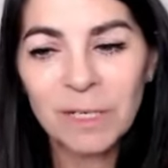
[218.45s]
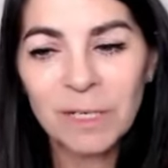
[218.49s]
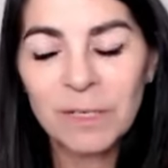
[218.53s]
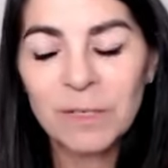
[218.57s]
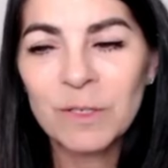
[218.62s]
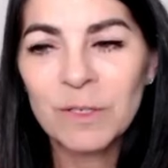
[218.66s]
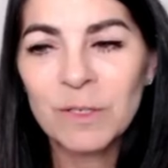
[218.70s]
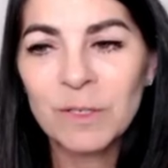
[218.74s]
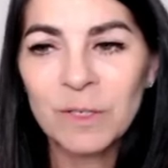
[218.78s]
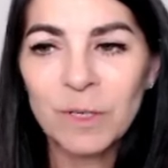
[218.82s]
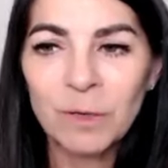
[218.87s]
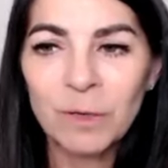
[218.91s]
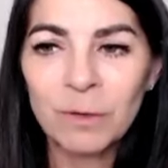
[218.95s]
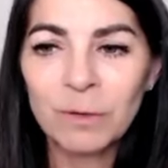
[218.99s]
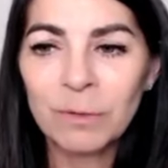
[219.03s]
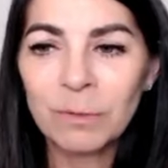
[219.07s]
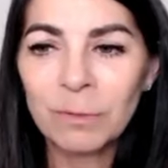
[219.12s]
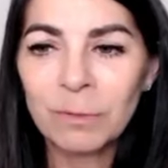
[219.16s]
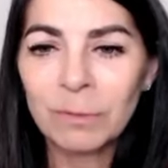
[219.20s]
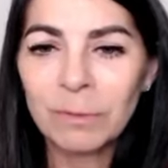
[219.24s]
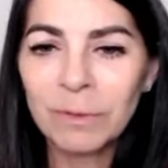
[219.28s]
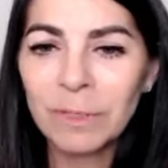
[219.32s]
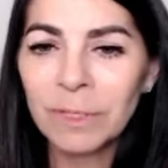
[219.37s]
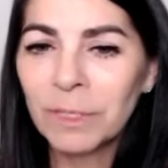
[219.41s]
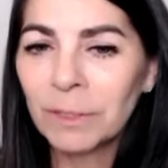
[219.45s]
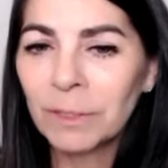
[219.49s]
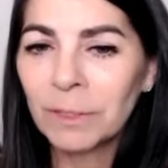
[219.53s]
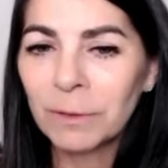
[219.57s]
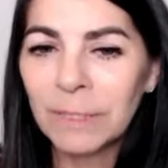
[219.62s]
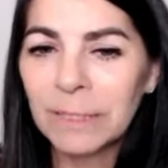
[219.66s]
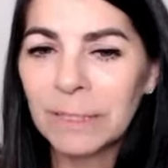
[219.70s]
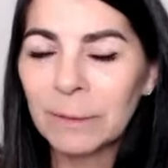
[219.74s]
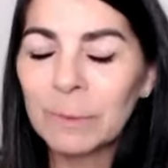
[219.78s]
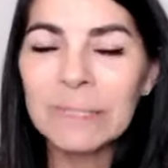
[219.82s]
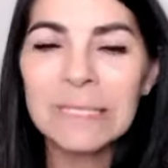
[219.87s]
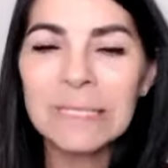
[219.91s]
So,
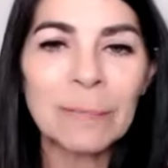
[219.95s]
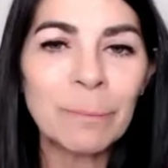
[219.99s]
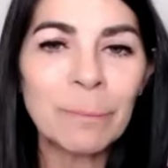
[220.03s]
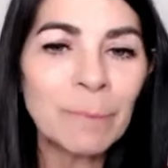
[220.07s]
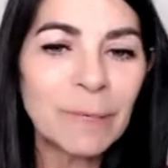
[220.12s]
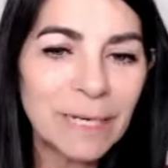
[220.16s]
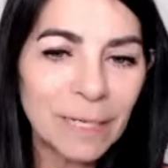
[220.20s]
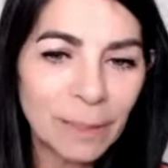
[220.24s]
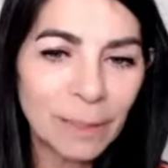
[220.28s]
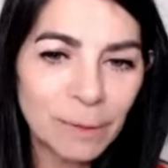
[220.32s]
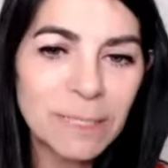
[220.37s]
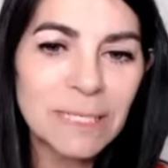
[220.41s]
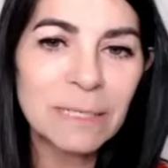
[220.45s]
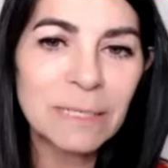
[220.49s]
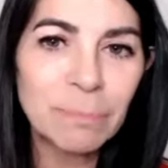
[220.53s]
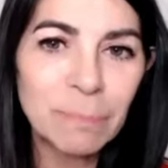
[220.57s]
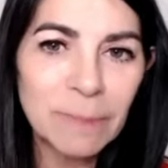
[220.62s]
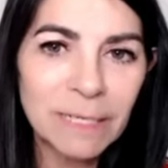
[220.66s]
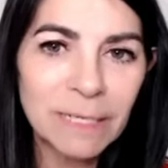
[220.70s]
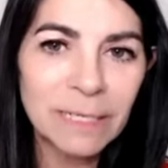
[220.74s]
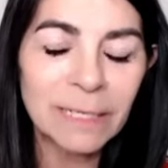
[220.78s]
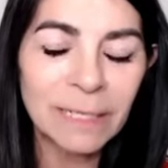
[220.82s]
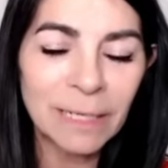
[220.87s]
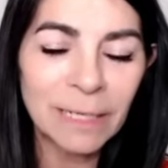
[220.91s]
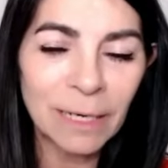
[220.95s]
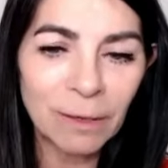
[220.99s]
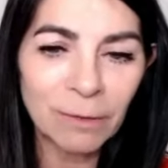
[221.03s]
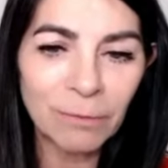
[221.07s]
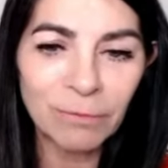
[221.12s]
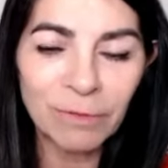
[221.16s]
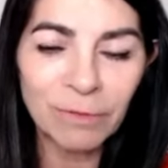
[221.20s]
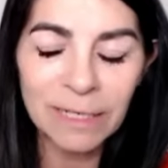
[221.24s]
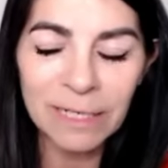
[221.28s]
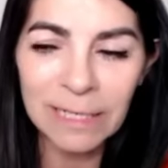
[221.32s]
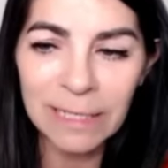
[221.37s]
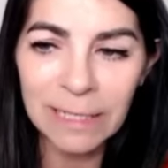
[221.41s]
it was somebody else speaking out
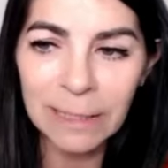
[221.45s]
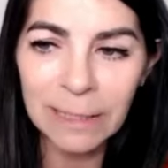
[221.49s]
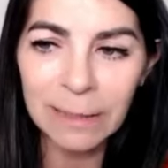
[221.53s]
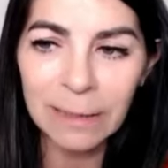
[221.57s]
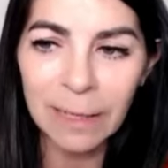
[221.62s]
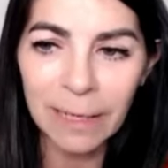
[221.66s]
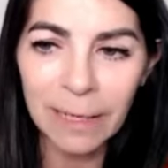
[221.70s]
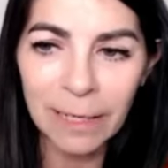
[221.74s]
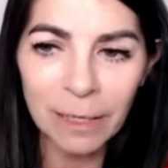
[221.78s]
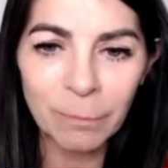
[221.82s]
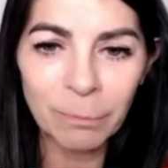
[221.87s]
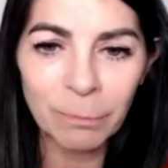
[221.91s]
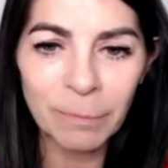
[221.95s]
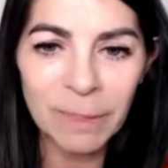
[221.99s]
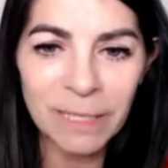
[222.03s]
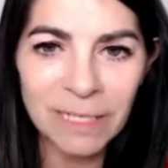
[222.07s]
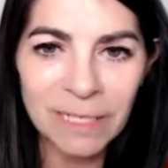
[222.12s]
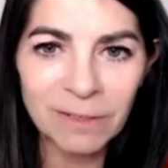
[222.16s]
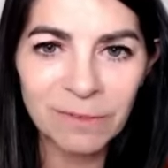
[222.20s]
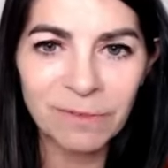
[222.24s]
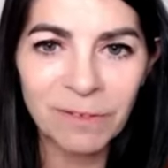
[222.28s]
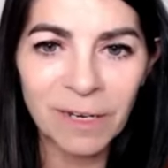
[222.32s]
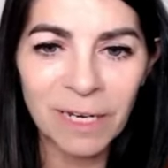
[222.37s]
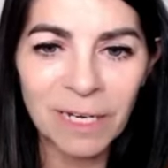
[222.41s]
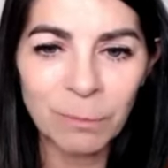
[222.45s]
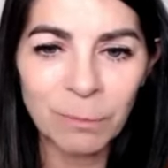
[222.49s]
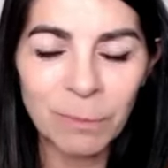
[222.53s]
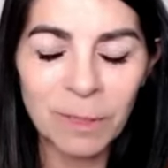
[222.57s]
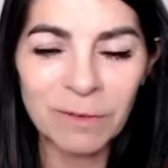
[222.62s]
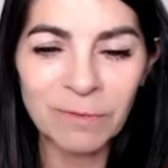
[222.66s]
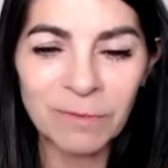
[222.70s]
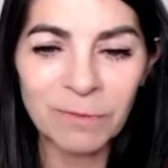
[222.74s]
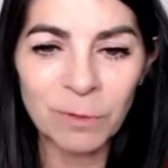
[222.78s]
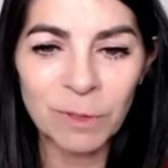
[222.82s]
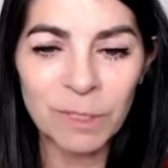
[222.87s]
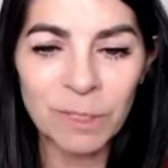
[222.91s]
really that helped me to find
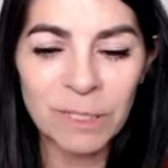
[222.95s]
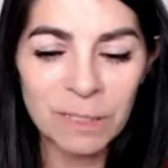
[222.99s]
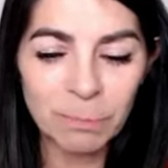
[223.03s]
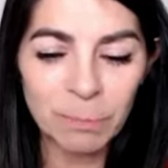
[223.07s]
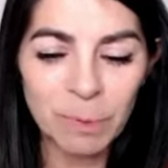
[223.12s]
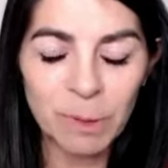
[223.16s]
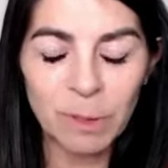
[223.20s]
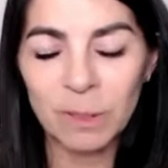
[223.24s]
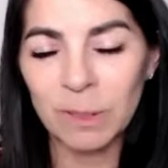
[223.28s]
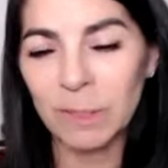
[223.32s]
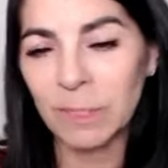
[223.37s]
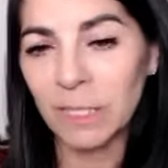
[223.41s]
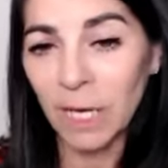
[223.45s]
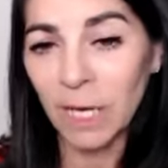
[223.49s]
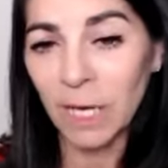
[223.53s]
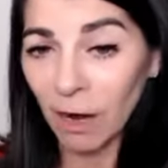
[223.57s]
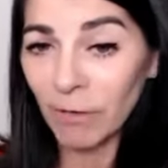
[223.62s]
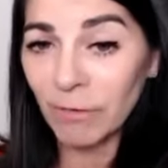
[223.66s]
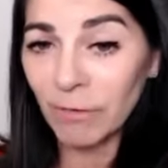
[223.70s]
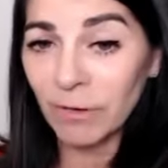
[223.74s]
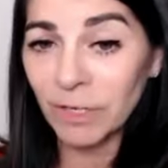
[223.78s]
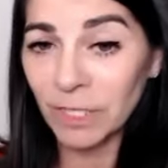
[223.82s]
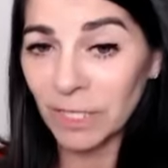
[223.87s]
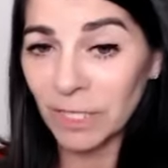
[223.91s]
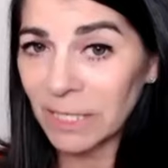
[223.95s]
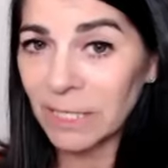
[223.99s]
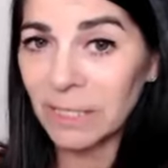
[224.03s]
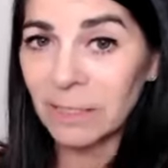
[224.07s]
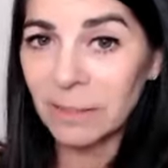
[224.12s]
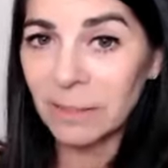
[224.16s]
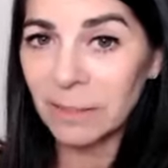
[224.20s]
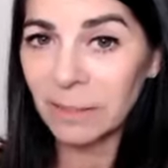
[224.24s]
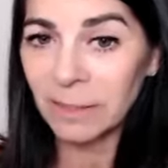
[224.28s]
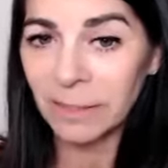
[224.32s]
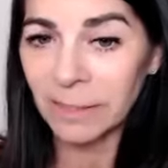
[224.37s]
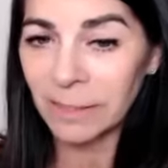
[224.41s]
my voice, because courage
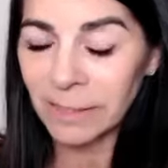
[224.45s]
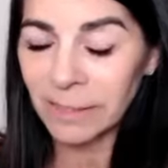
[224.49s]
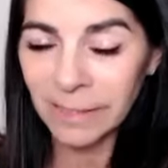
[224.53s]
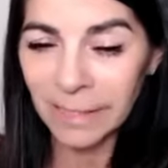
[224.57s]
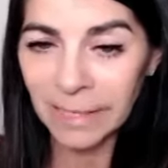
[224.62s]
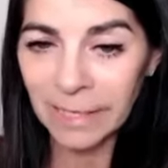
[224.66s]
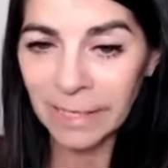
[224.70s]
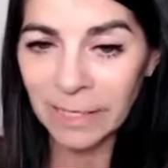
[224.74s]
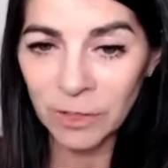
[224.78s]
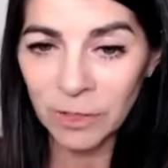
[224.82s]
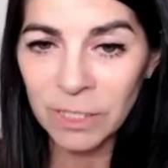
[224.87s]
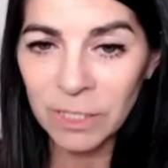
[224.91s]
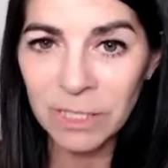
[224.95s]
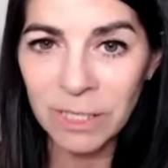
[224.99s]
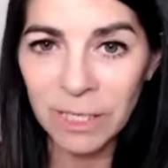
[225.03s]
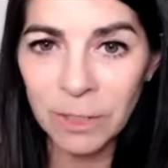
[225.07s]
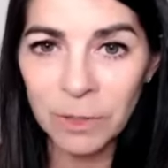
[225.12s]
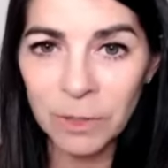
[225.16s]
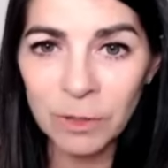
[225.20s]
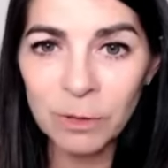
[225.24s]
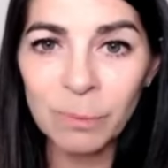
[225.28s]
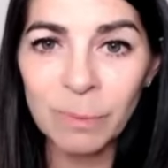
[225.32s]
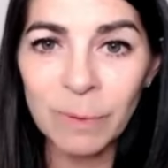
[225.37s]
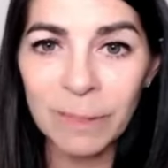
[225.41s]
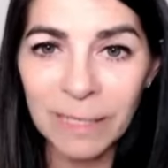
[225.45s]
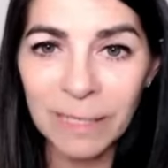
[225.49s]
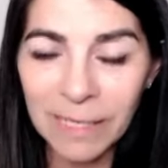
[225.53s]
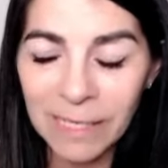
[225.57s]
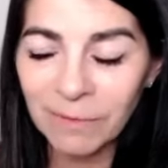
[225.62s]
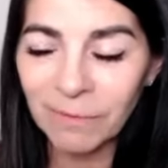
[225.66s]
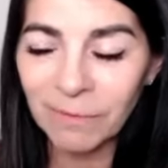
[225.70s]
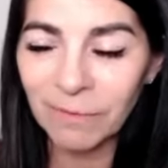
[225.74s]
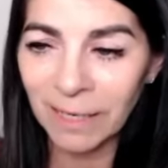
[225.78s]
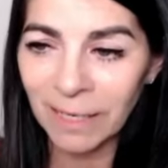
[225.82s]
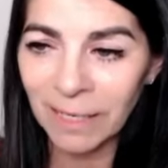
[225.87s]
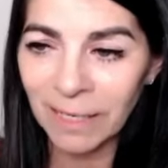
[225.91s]
is contagious. I do
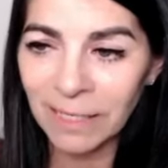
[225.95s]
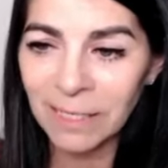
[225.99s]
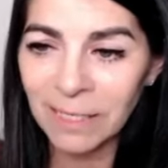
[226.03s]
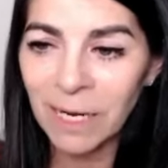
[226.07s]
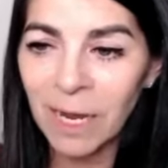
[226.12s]
believe that.